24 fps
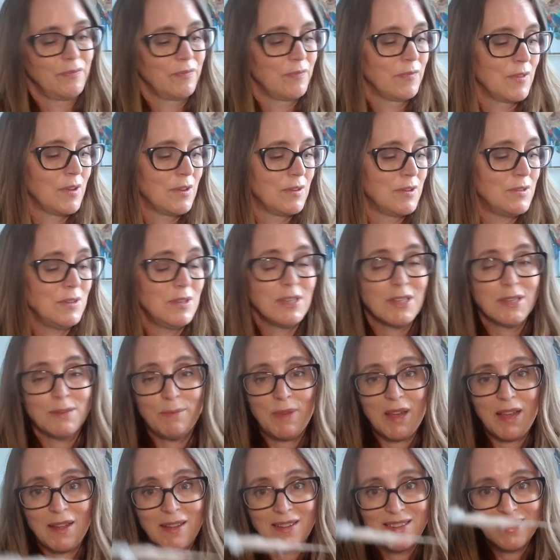So this is
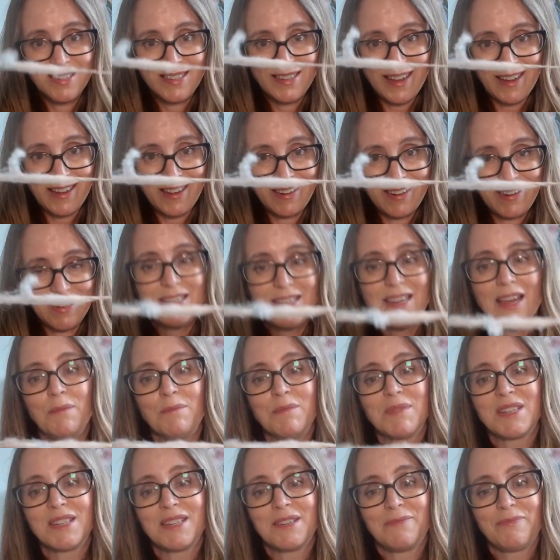my second
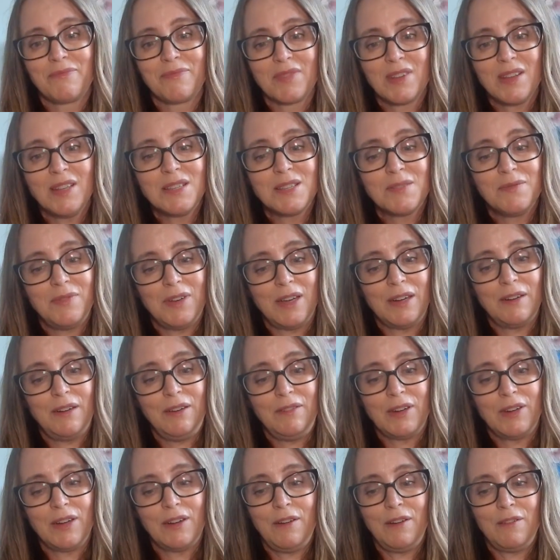attempt. It's very,
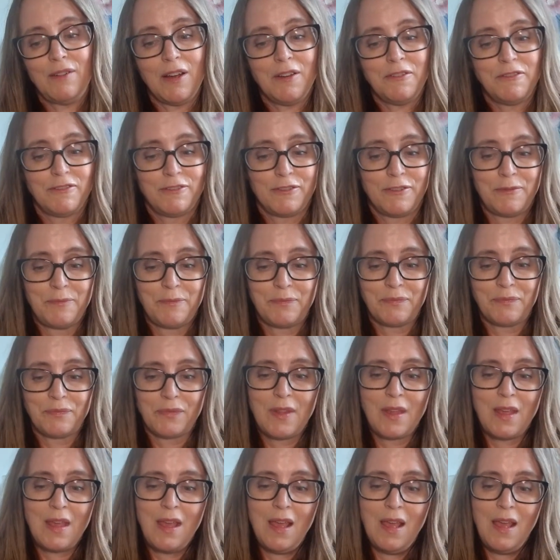very rough.
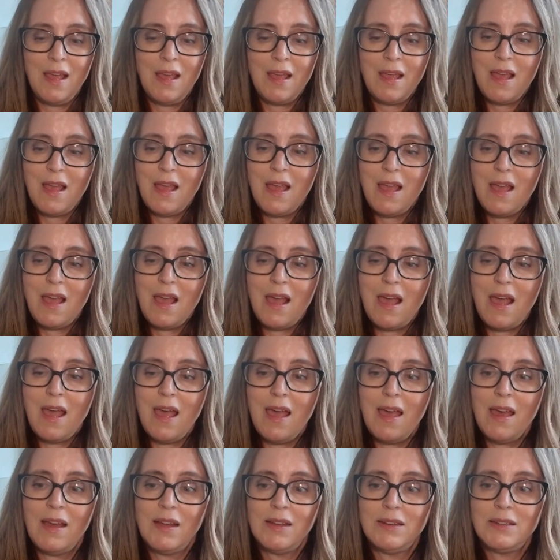
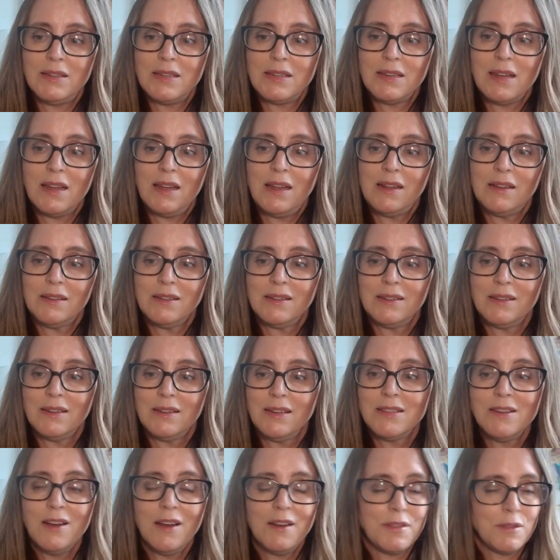And
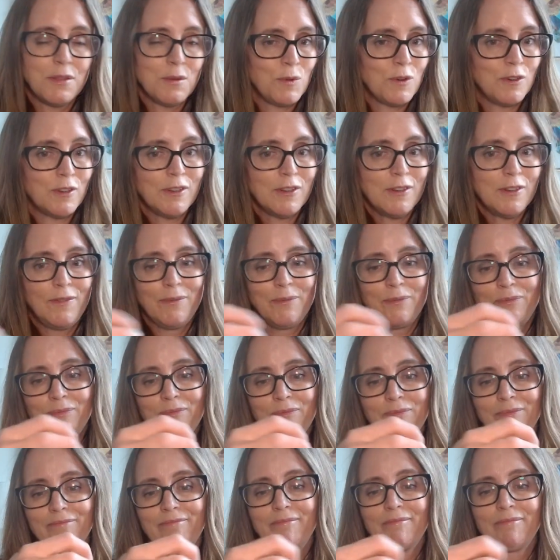it's not the wool.
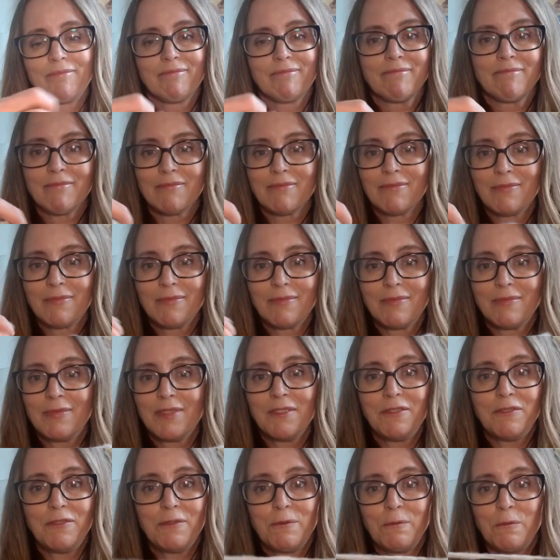
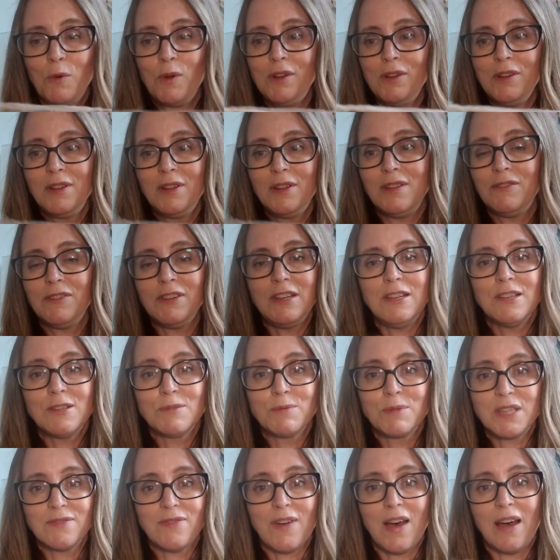The wool and the fleece
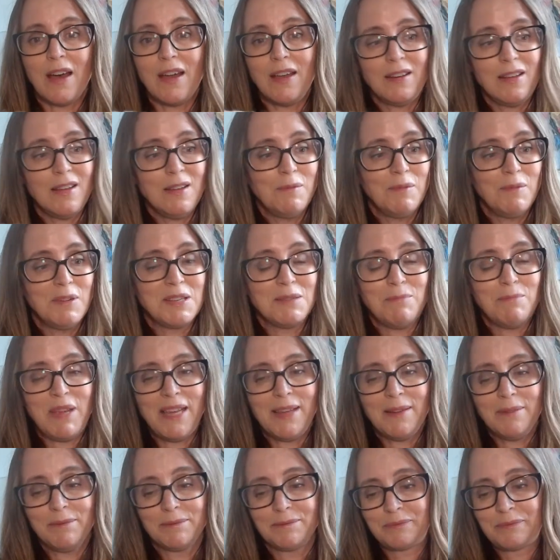was fine. It was
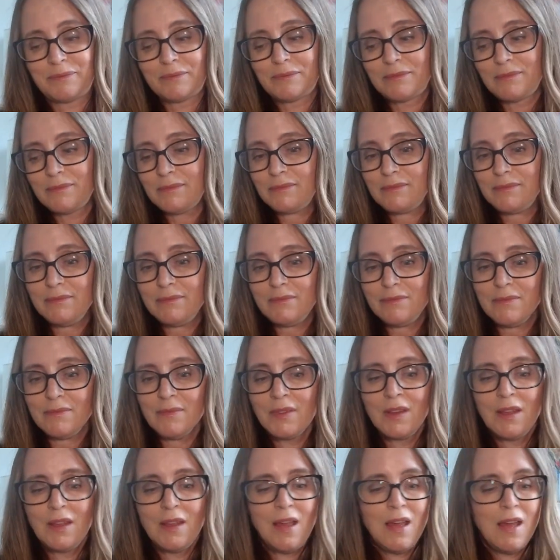me.
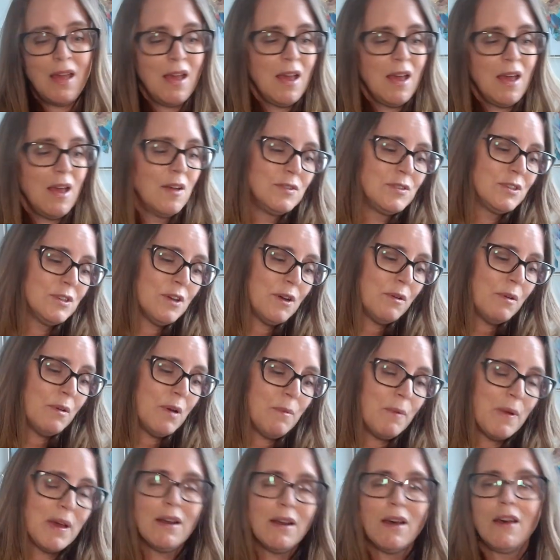So I
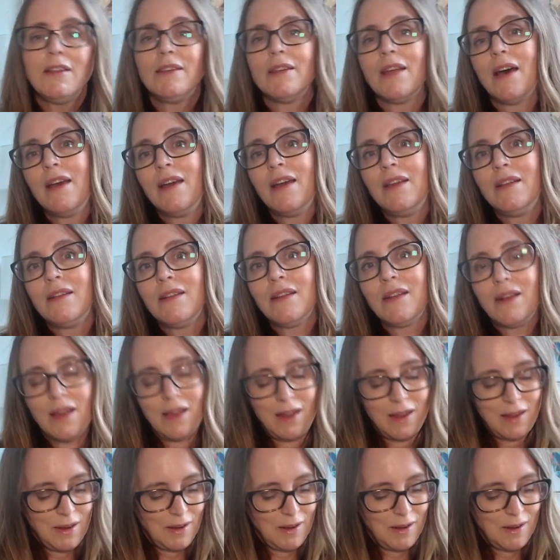went online and I